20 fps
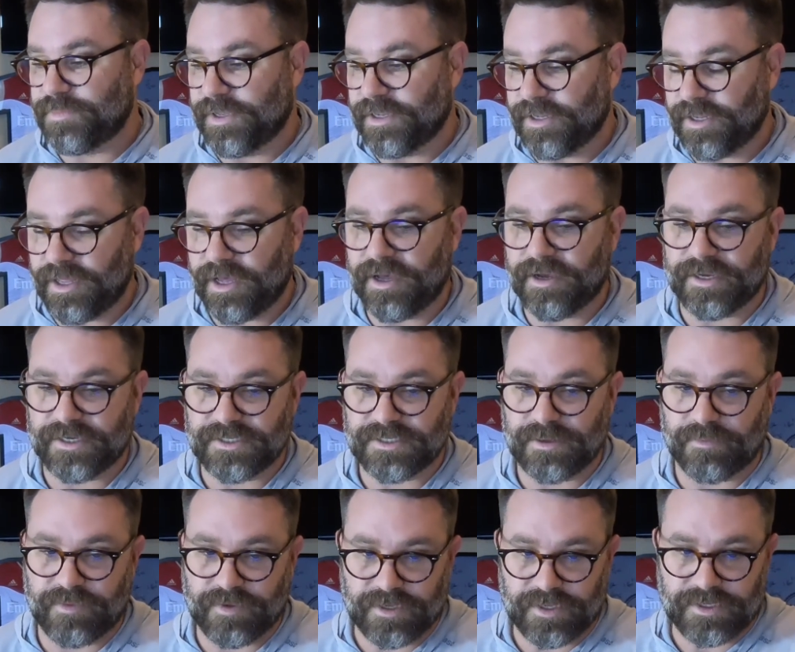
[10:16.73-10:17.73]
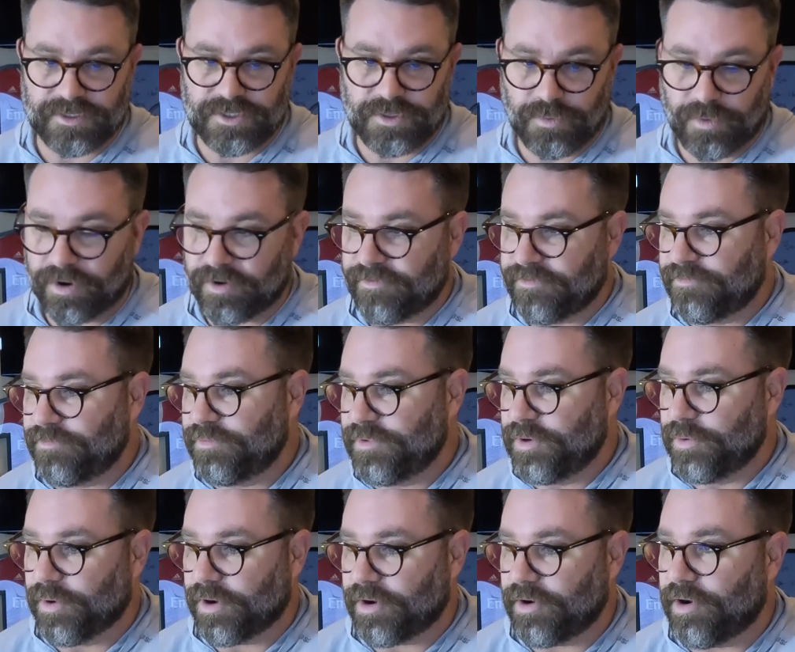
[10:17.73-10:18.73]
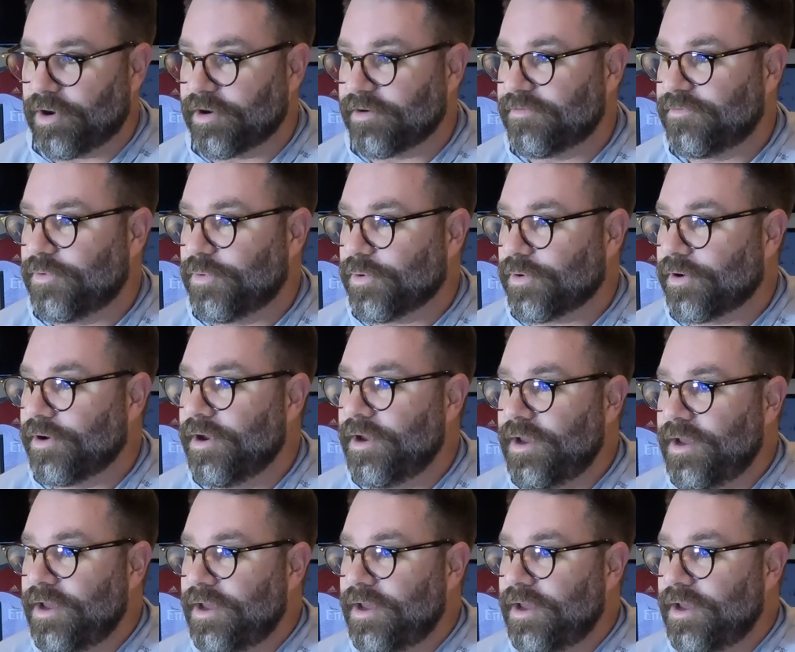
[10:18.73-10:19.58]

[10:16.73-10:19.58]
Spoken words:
but luck is something that you work hard for.